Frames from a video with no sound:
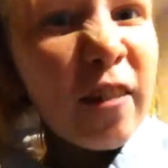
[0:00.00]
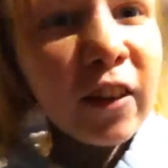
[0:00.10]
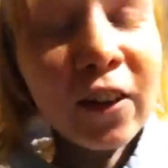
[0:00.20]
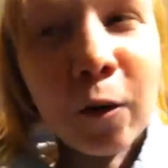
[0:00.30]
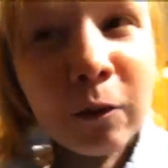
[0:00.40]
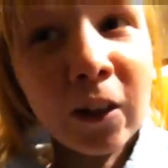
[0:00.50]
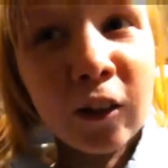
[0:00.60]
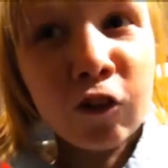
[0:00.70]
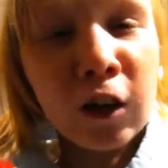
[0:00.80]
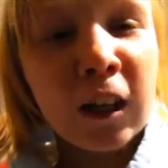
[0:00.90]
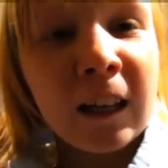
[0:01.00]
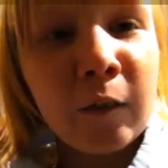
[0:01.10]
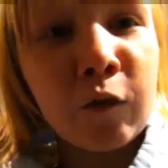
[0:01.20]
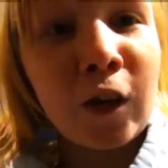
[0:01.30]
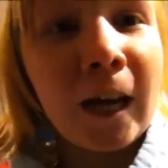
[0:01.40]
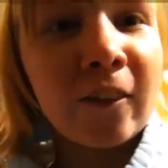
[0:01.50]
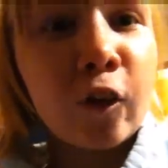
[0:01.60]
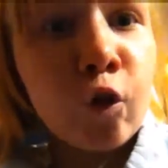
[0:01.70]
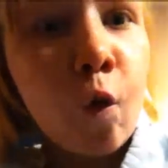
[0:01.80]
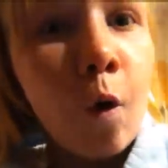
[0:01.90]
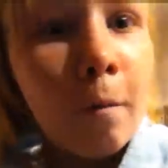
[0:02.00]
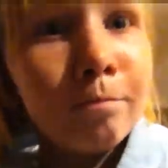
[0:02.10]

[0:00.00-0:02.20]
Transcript: arrived at the accommodation. I'm gonna give you guys a tour.